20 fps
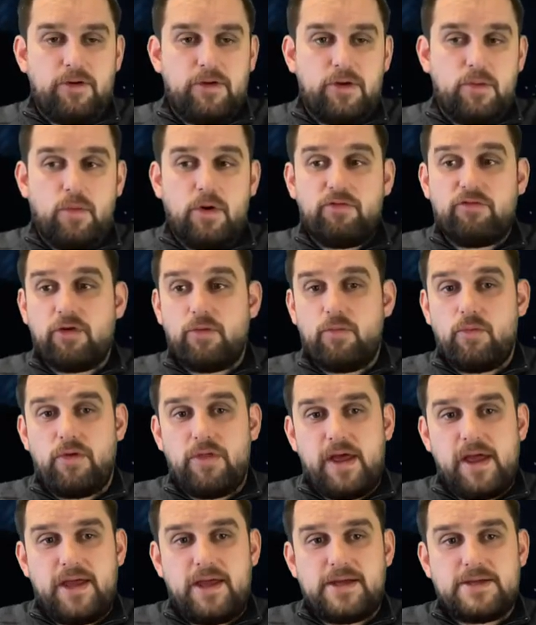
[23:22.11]
and you're wondering
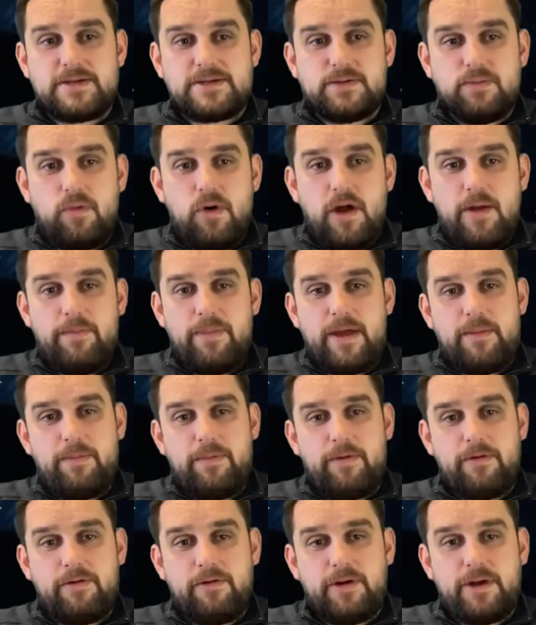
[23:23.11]
what that is, white
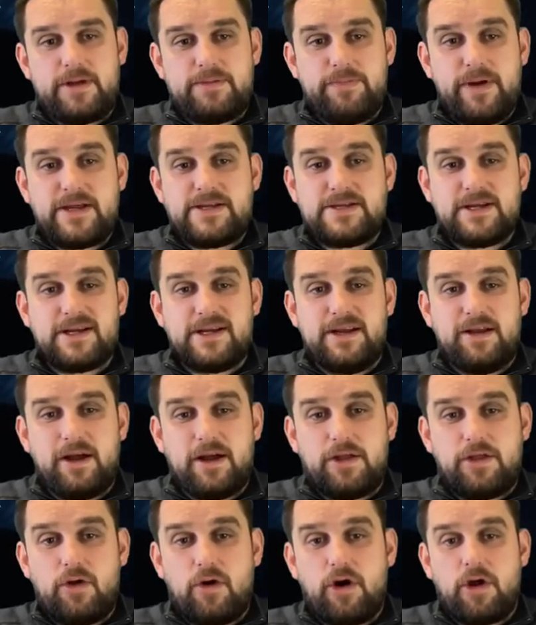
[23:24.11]
paper is basically
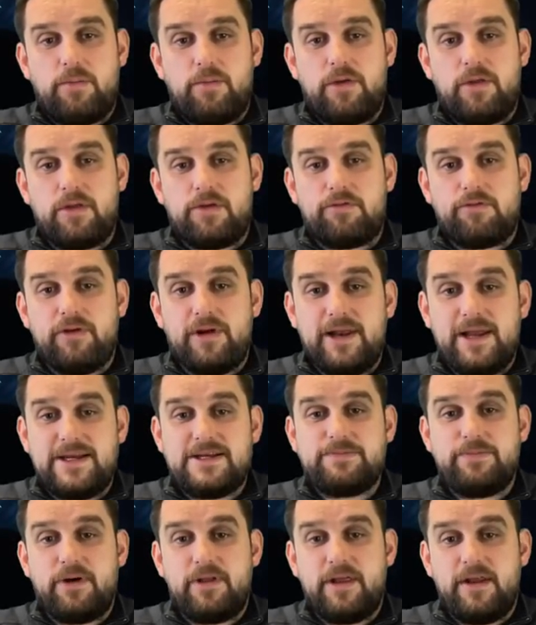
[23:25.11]
like a document that's
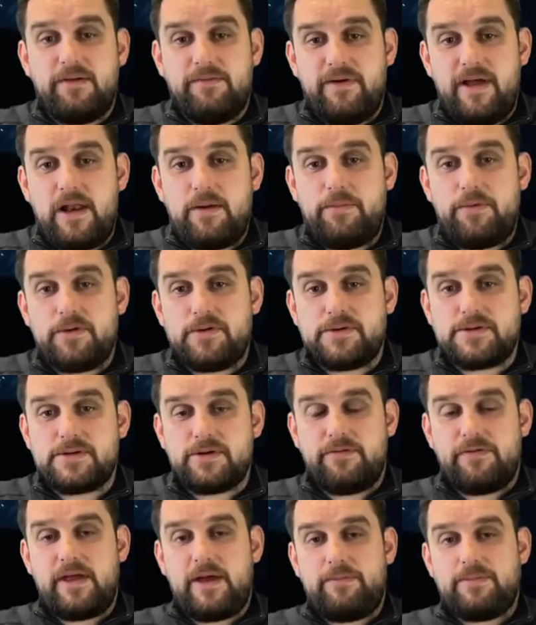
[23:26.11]
released by the developers
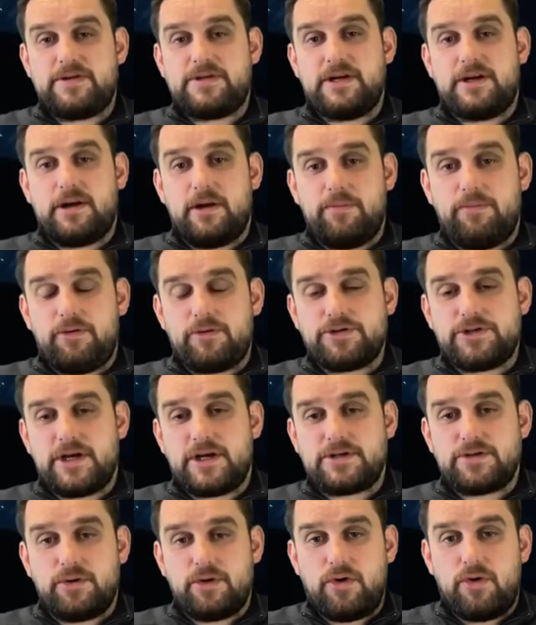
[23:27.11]
of that particular
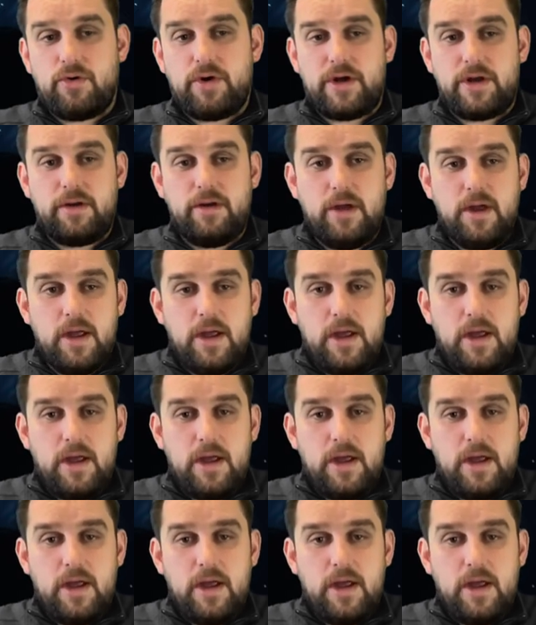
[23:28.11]
project or coin,